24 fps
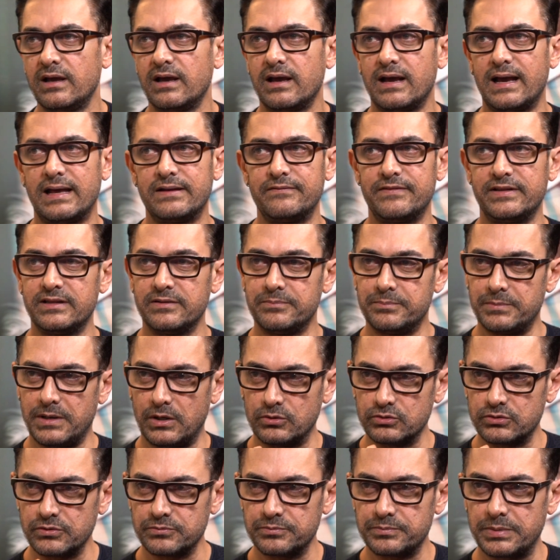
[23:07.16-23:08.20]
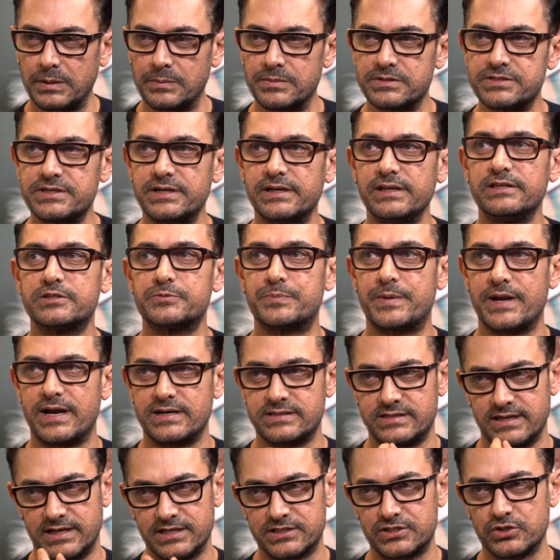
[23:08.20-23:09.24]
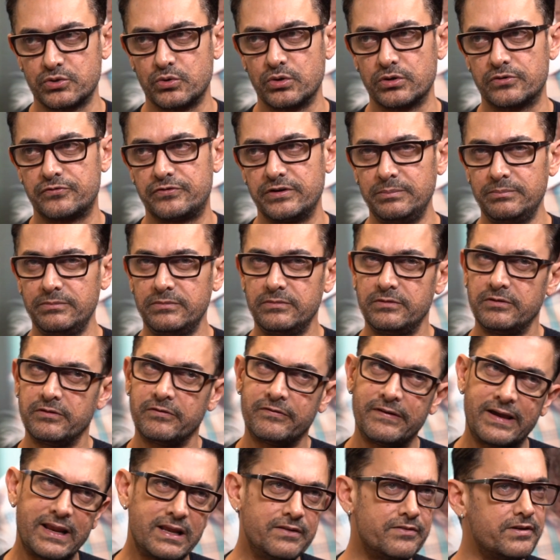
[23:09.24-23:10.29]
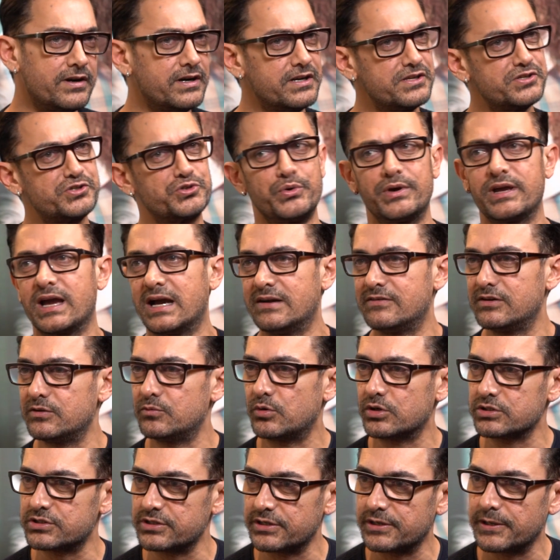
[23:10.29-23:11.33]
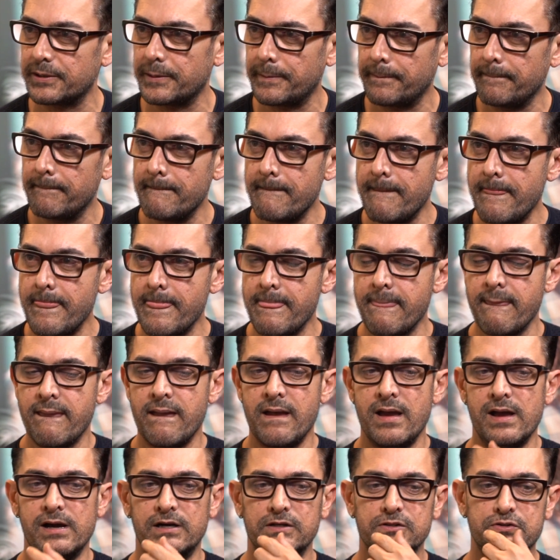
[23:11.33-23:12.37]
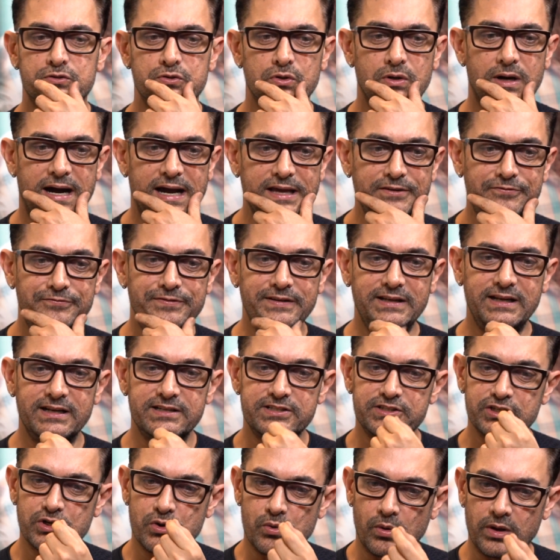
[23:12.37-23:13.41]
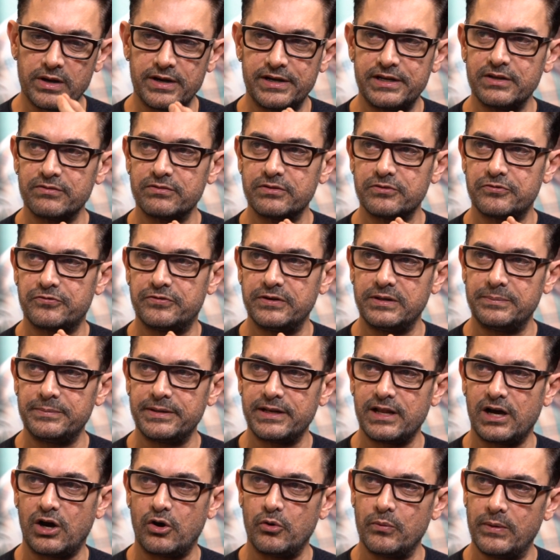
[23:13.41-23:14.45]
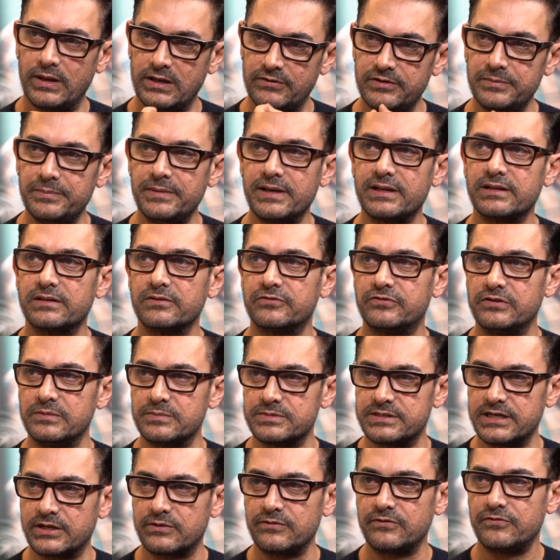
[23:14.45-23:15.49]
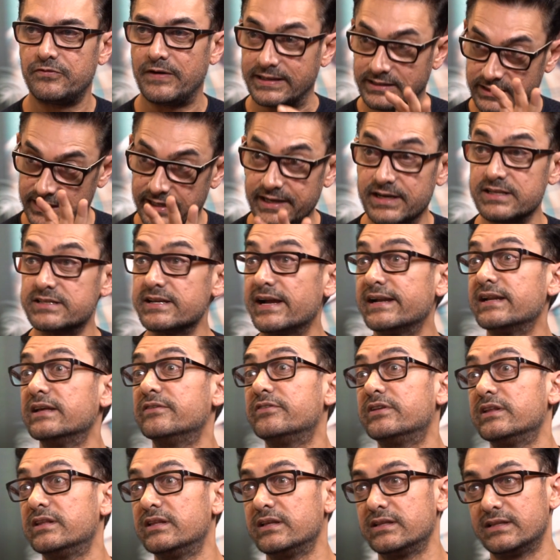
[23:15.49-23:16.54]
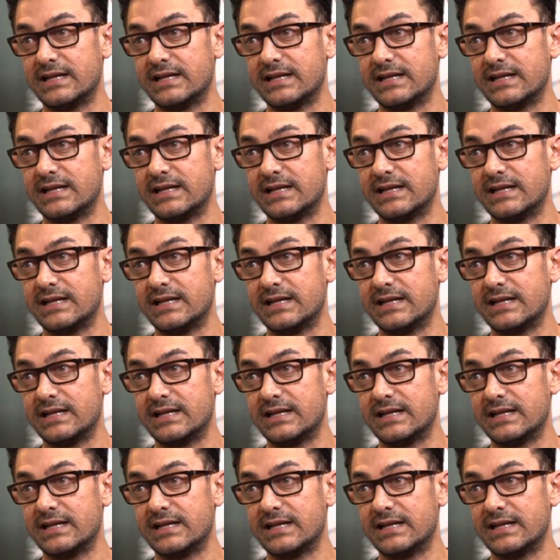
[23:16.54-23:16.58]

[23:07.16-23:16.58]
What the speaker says: And when the mouth publicity spread that it's a good film, wherever it is showing, I will watch it. So I feel it's the quality of the film and how well we make the films that will finally decide everything.